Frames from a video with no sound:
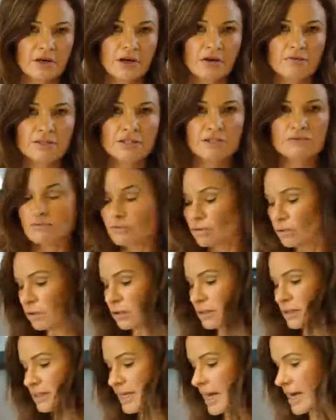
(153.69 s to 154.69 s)
of its raw
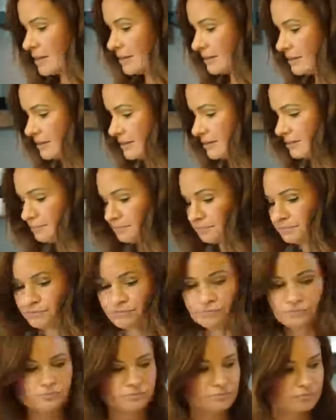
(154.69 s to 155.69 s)
status.
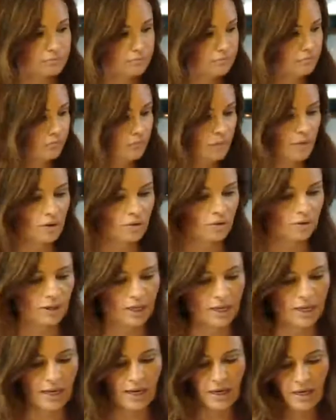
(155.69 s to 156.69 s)

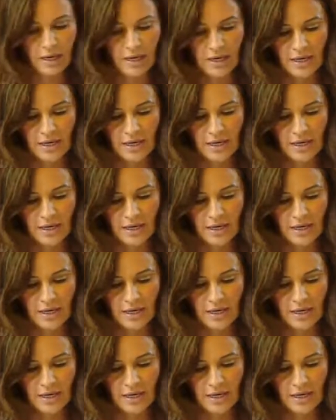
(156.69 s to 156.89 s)
Okay,